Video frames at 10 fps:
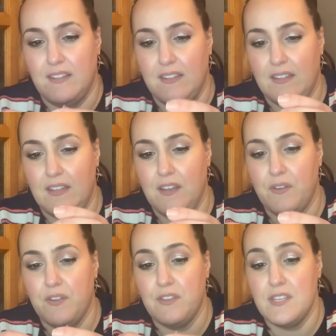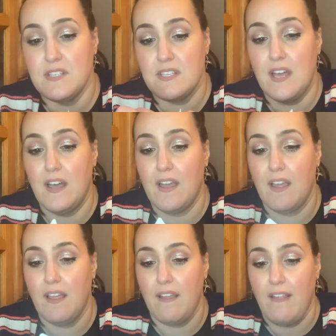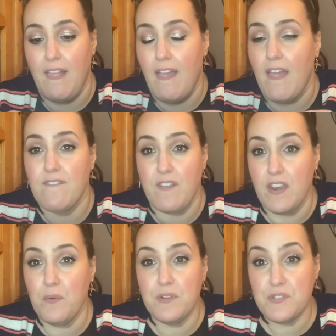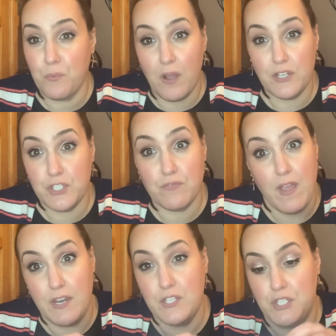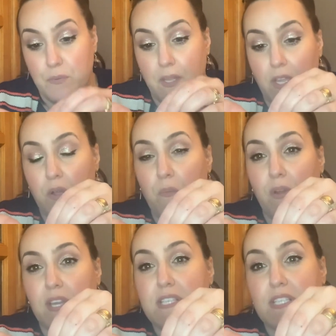How cute are these? If anyone's watched Ratatouille, when I see